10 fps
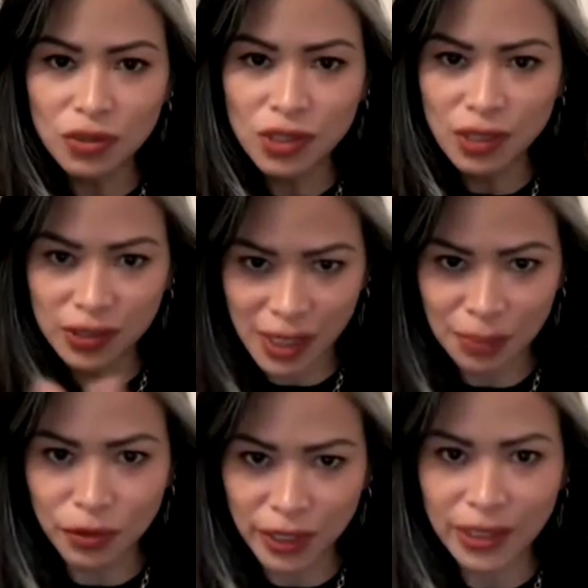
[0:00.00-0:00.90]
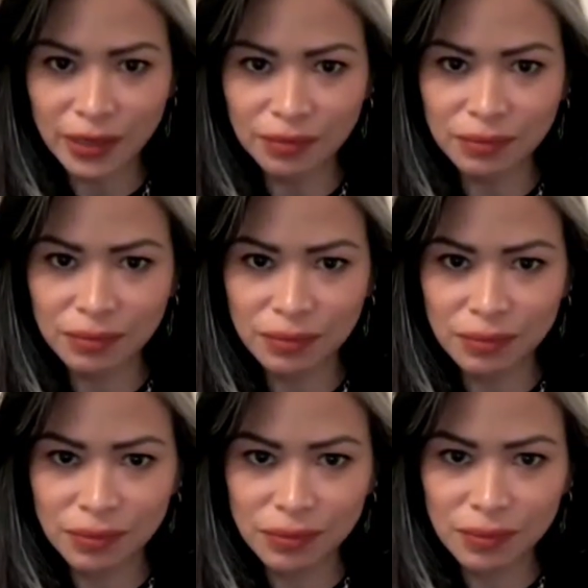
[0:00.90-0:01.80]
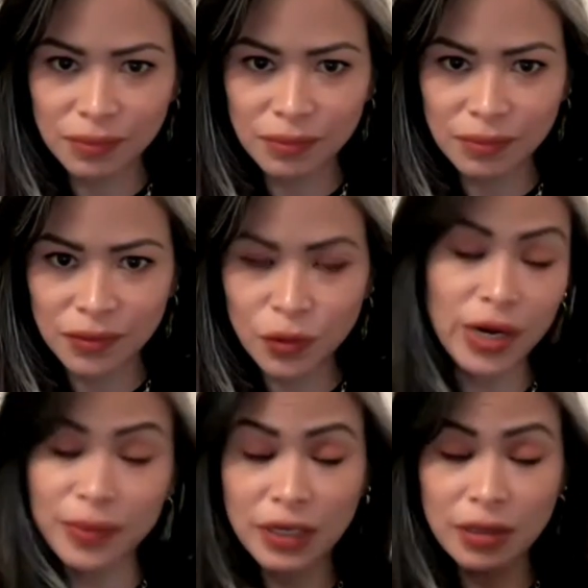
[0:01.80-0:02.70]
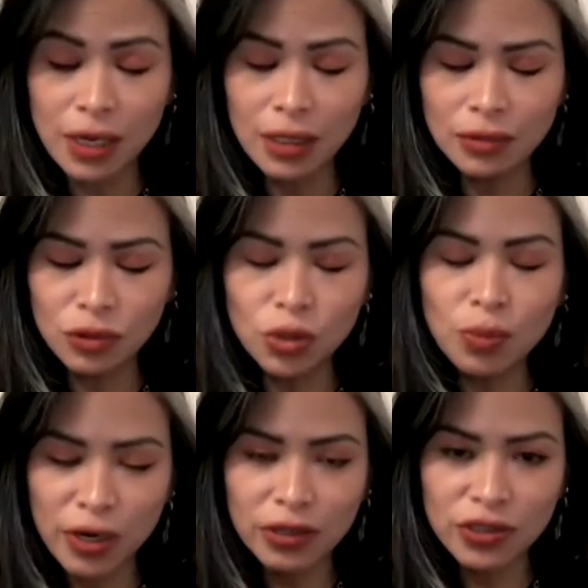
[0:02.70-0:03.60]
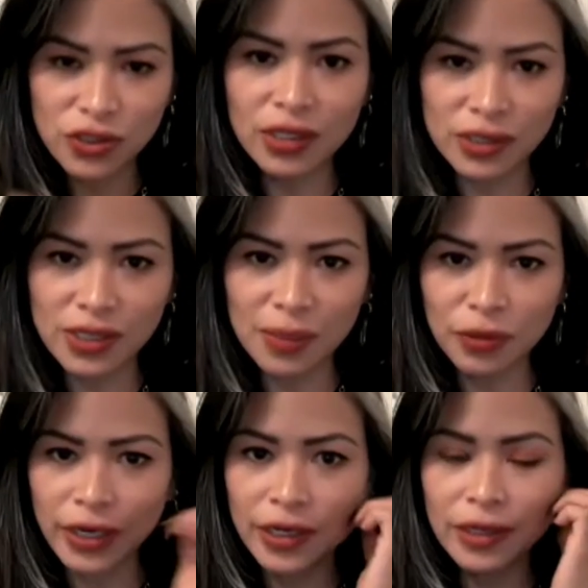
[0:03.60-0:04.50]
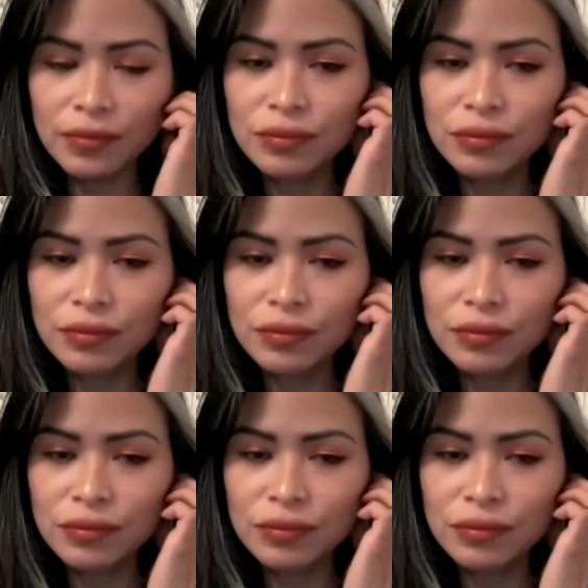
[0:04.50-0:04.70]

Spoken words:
that are separating, or I mean, two partners that are separating.